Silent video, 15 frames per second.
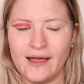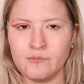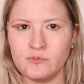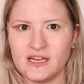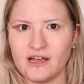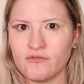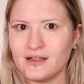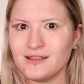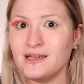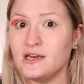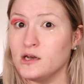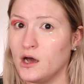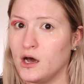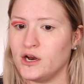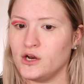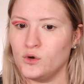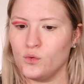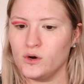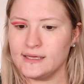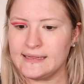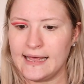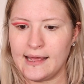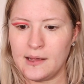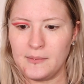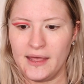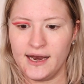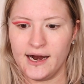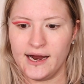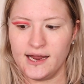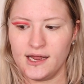I'm definitely not ignoring them,
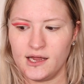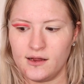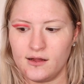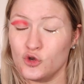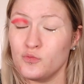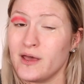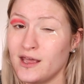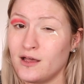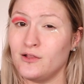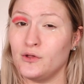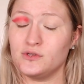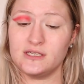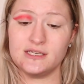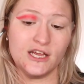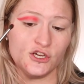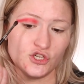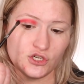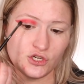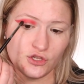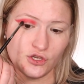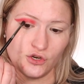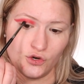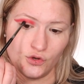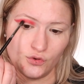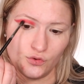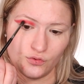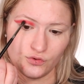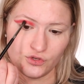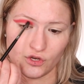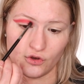and I do pay close attention to the
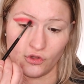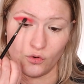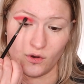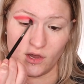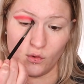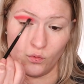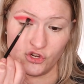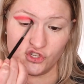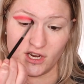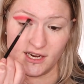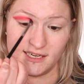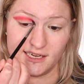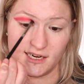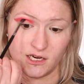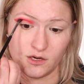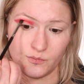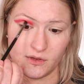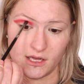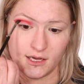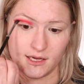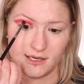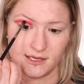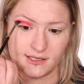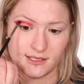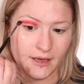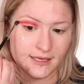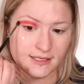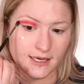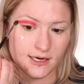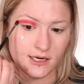news, although I wish I didn't because my
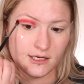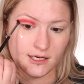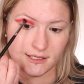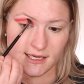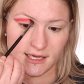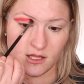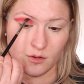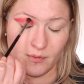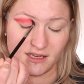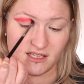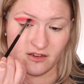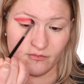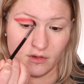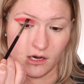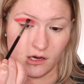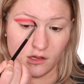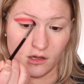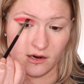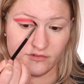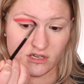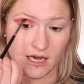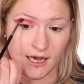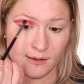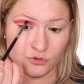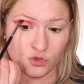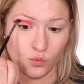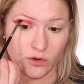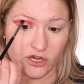anxiety does get the best of me a lot of times,